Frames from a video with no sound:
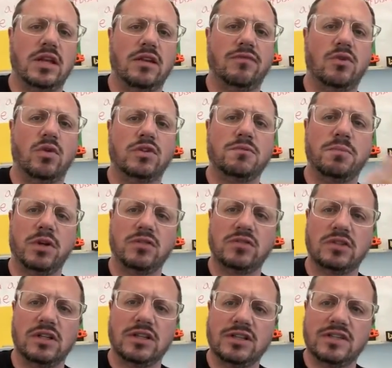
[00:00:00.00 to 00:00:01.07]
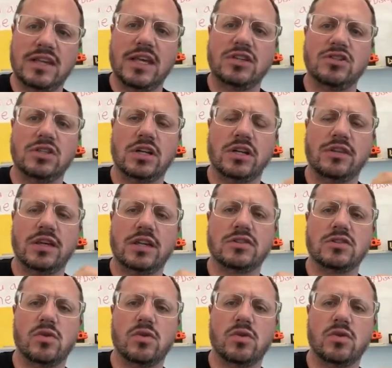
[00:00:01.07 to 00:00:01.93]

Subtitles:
And of course, personalization, I think,